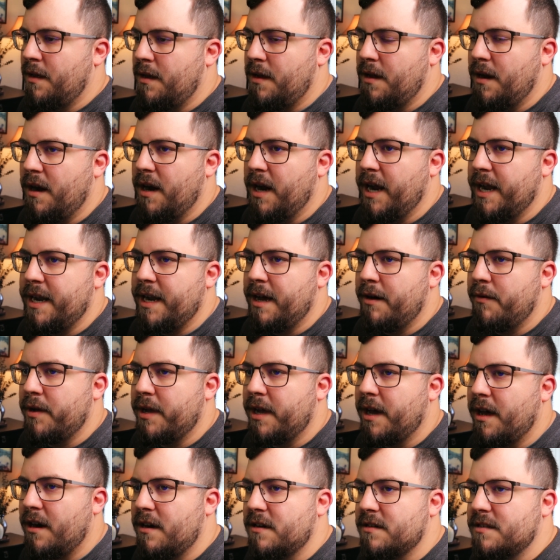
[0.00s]
All right, now we
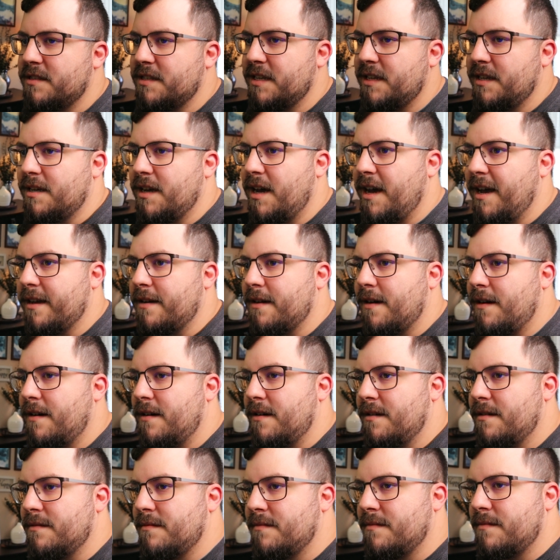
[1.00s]
got our sync
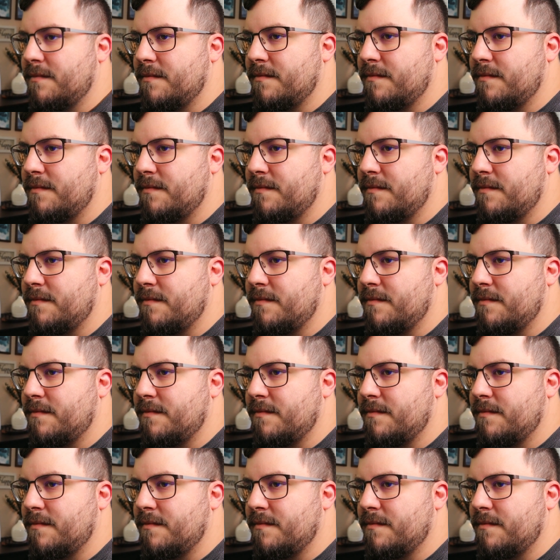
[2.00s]
icon.